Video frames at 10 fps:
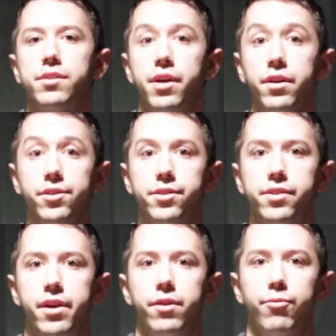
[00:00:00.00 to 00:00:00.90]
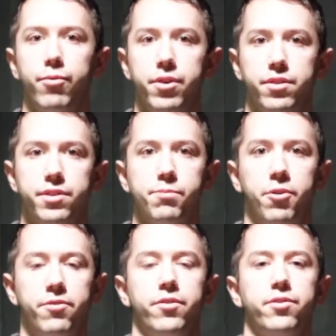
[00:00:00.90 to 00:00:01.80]
To understand what this
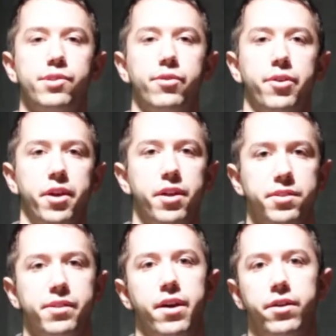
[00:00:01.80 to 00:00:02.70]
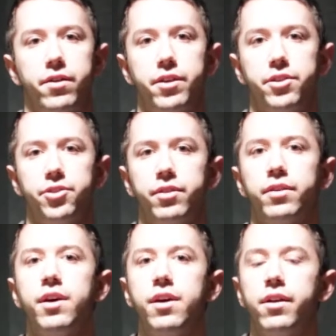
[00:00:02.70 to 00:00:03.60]
smartphone is doing in its calculation,
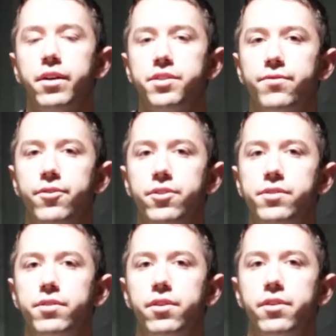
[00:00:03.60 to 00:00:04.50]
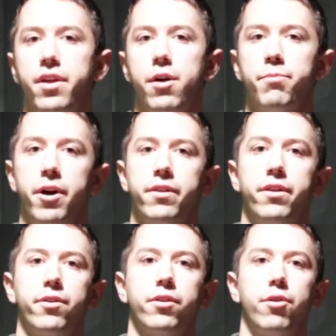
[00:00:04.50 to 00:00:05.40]
let's first learn how
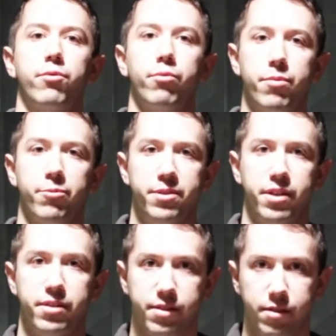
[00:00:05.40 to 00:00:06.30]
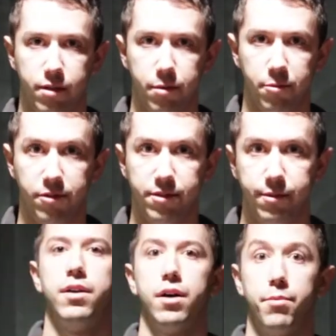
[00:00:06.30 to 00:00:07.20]
binary code represents
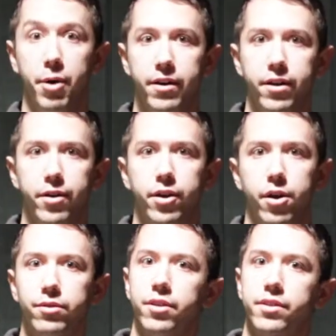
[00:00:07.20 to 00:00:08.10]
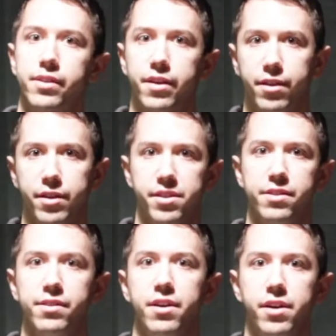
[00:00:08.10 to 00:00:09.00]
numbers. A binary code looks like
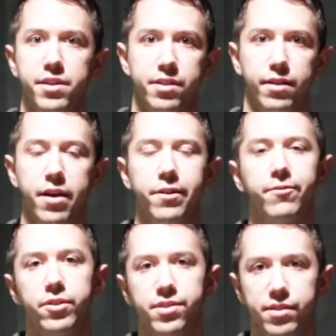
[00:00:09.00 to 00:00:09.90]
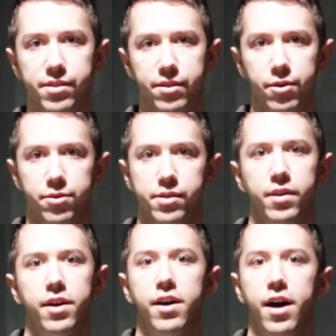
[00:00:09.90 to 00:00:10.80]
this. It's a line of ones and zeros.
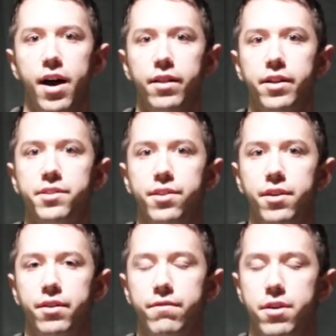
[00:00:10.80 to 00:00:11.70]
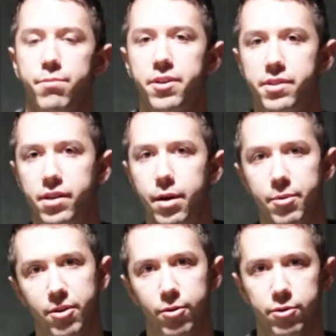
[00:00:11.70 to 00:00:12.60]
I like to think of them as
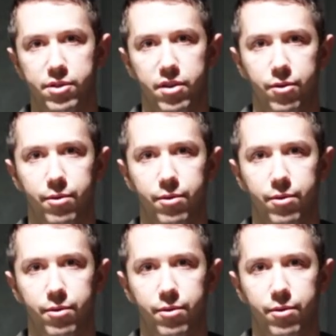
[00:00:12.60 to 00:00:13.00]
cubby holes though.